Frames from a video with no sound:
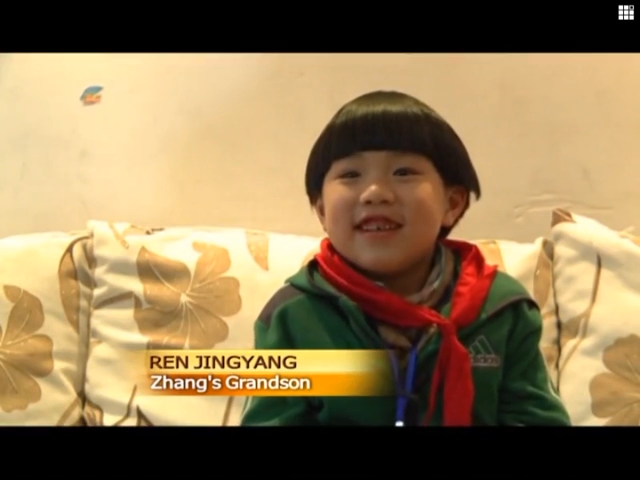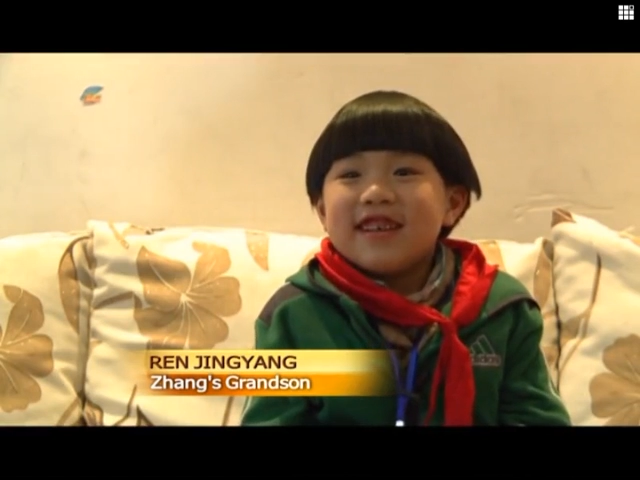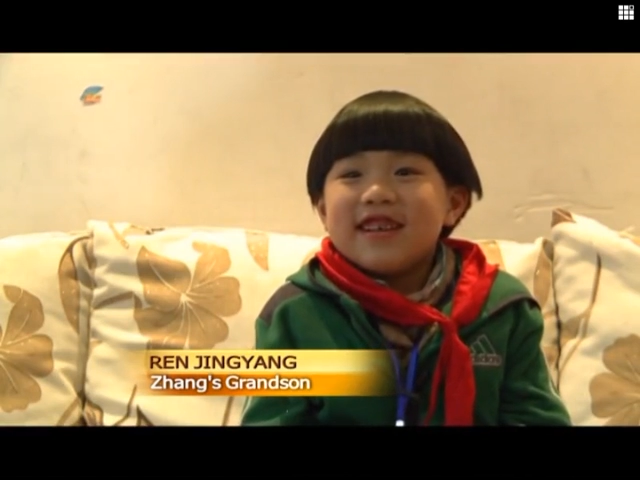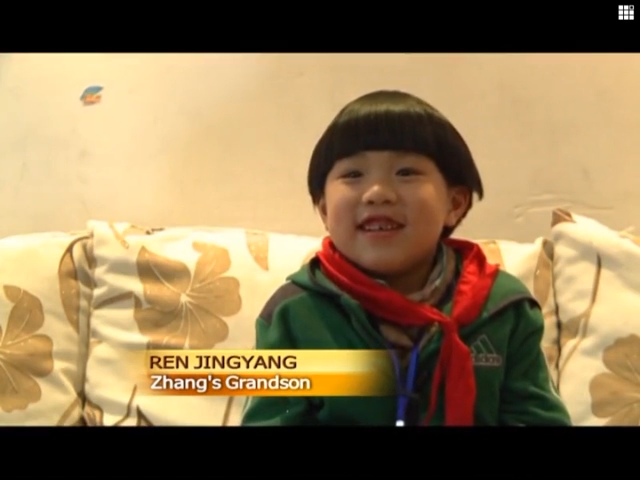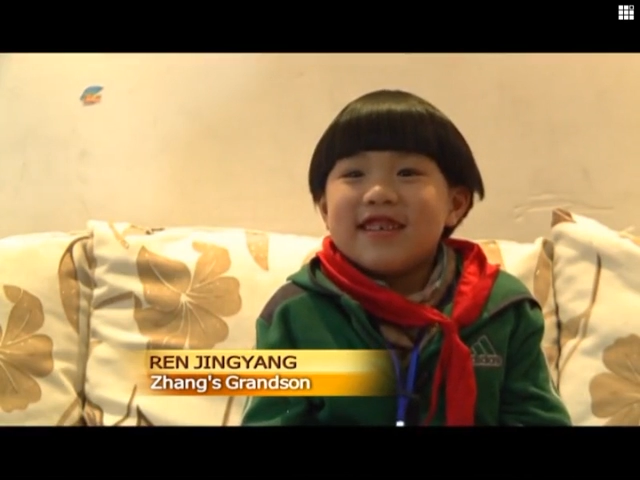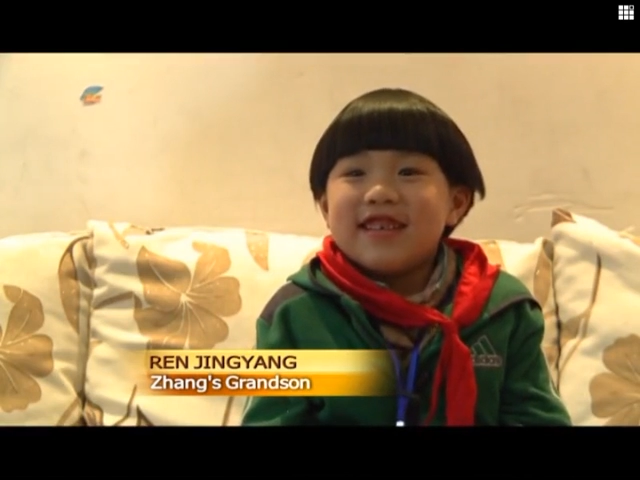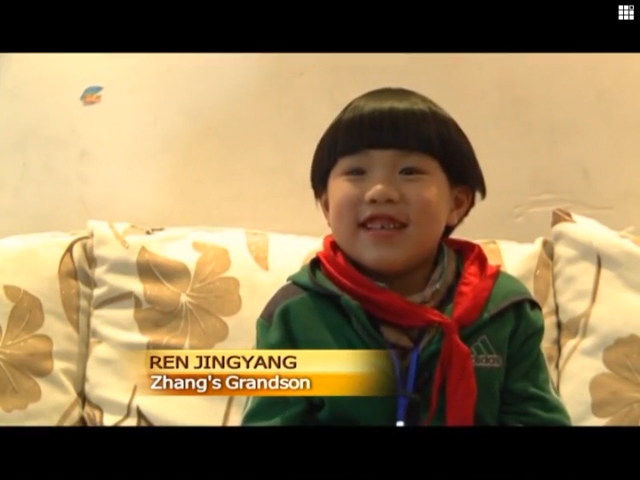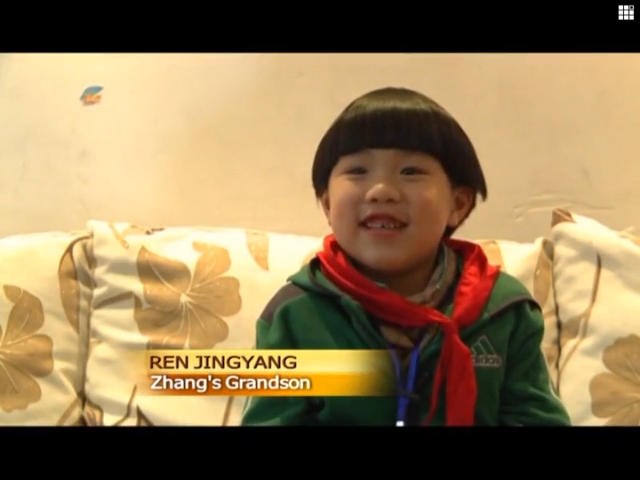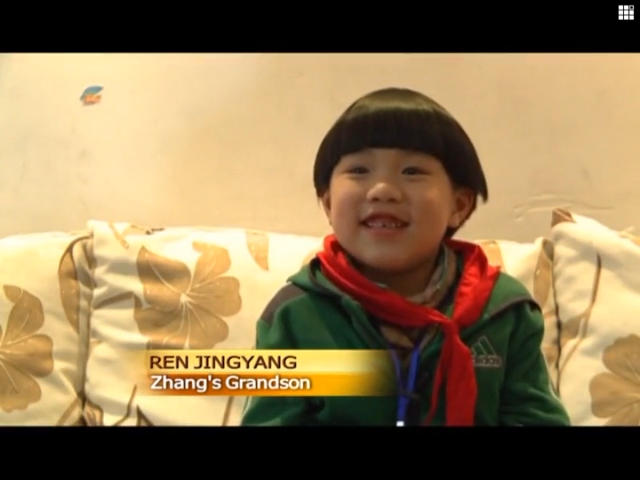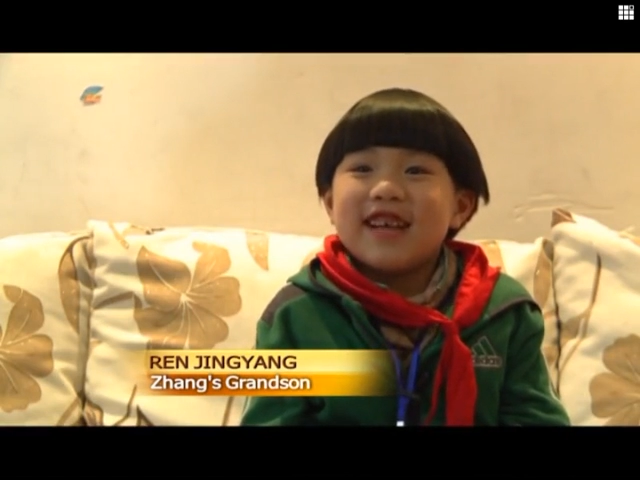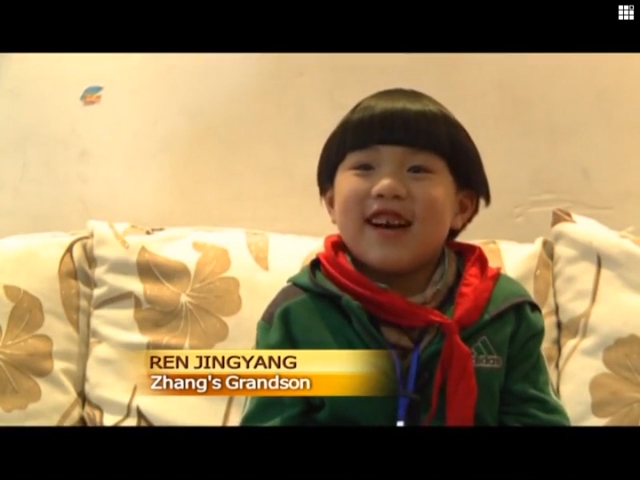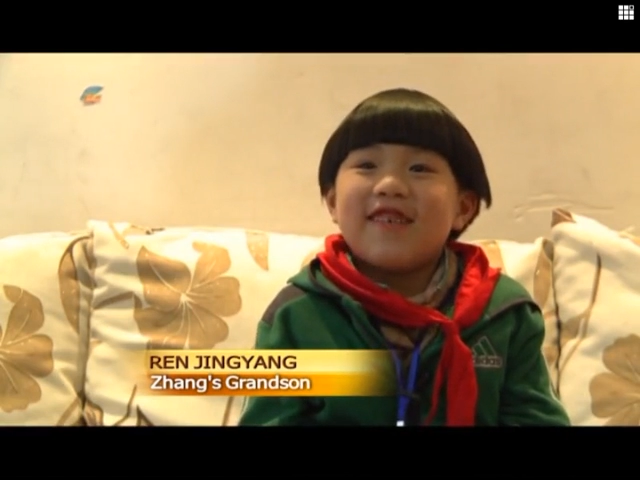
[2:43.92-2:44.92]
grandpa
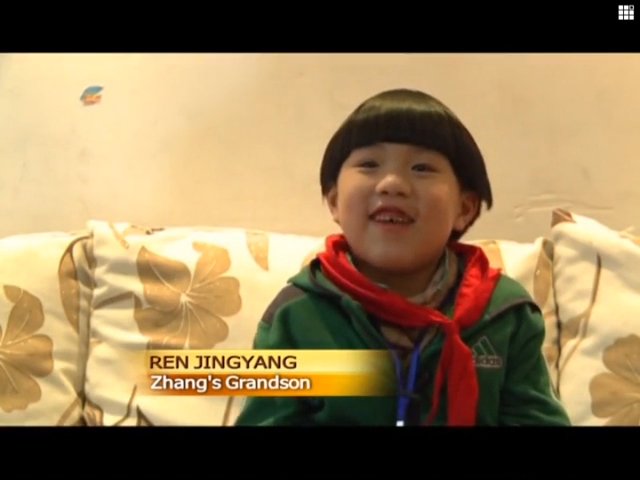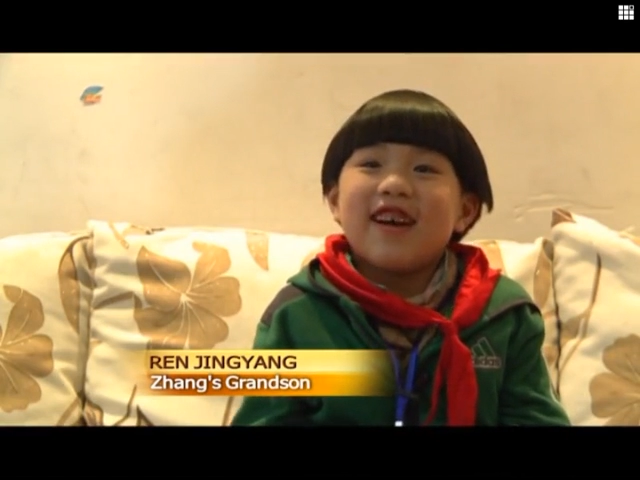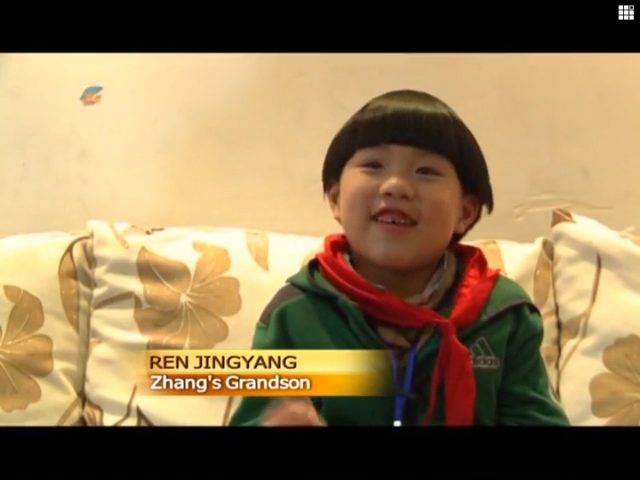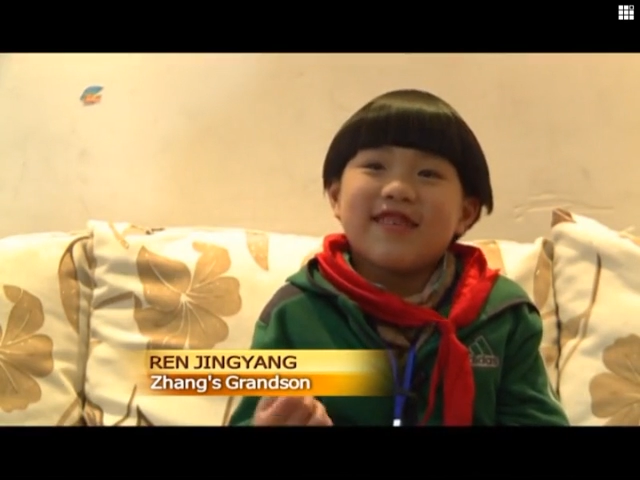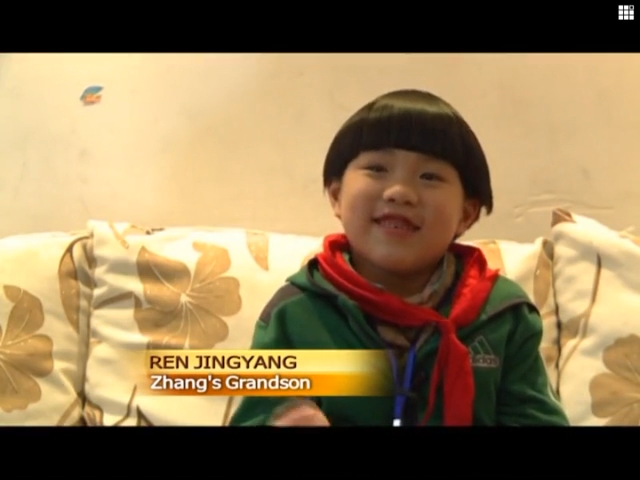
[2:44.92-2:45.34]
registered